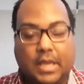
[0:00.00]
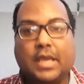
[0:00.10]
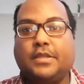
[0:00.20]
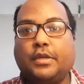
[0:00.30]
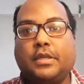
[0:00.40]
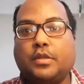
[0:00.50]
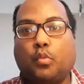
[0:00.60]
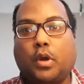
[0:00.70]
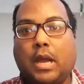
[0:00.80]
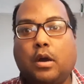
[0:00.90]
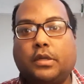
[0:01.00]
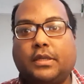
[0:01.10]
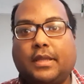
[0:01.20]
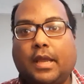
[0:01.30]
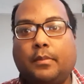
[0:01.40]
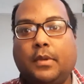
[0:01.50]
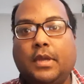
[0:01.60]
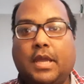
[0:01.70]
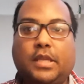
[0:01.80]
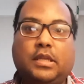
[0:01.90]
And so it doesn't work out all the time.
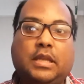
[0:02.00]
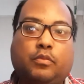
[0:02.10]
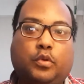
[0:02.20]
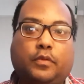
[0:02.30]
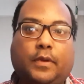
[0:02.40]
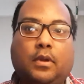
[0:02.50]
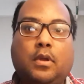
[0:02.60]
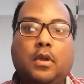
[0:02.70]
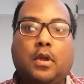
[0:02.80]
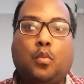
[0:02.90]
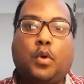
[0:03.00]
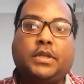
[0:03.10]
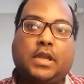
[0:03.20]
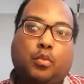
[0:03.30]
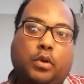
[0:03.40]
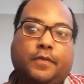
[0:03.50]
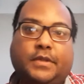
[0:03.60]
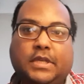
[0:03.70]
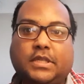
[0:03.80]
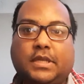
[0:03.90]
And you're left wondering, why did it work for
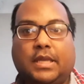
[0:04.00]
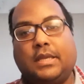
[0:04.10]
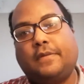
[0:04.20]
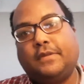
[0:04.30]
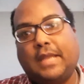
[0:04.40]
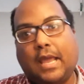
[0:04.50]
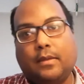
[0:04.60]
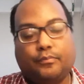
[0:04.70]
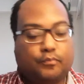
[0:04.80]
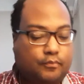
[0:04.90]
this and not for that?